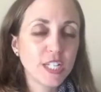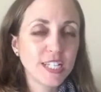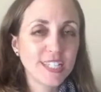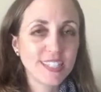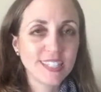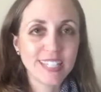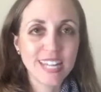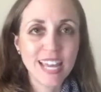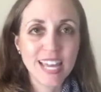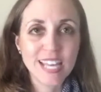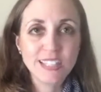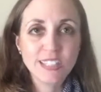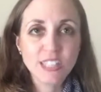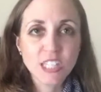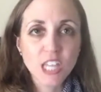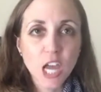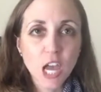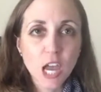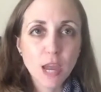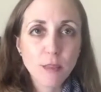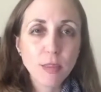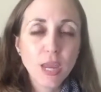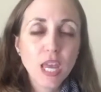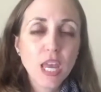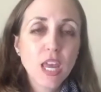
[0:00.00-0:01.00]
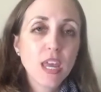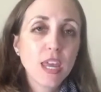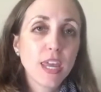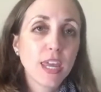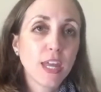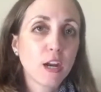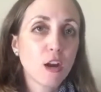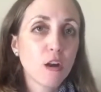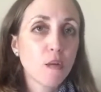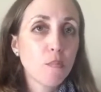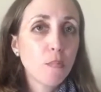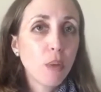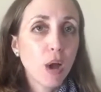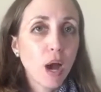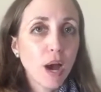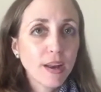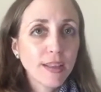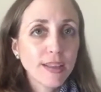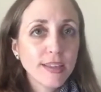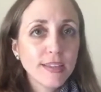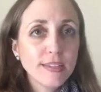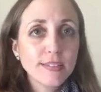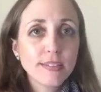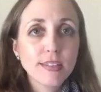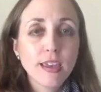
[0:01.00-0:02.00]
It's an enzyme in our
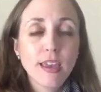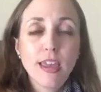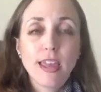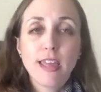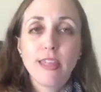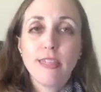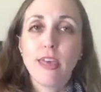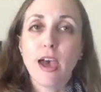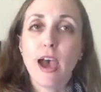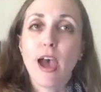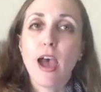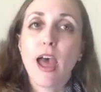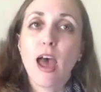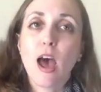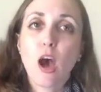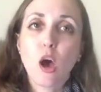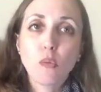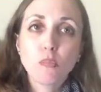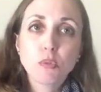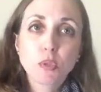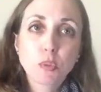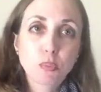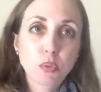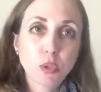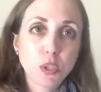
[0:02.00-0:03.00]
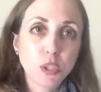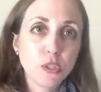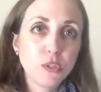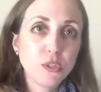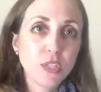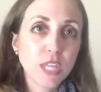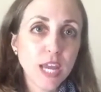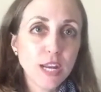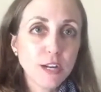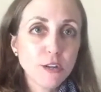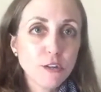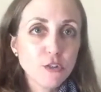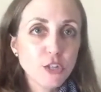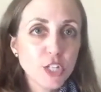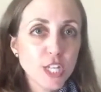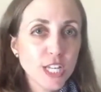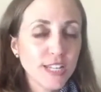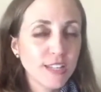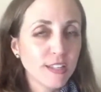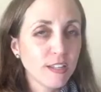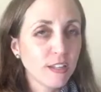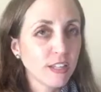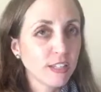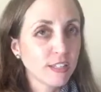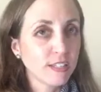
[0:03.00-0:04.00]
bodies that helps produce energy.
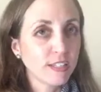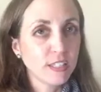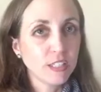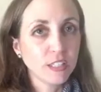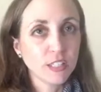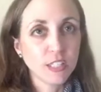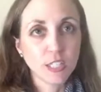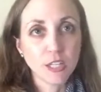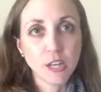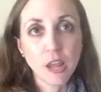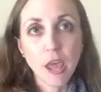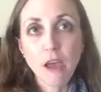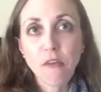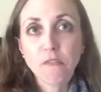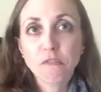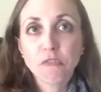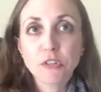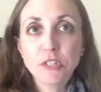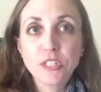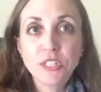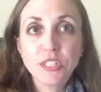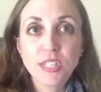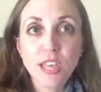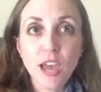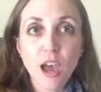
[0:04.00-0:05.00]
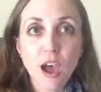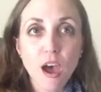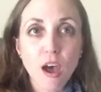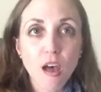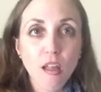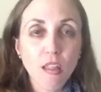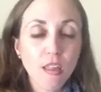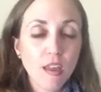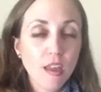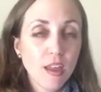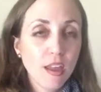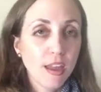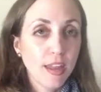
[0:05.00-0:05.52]
It exists in every cell.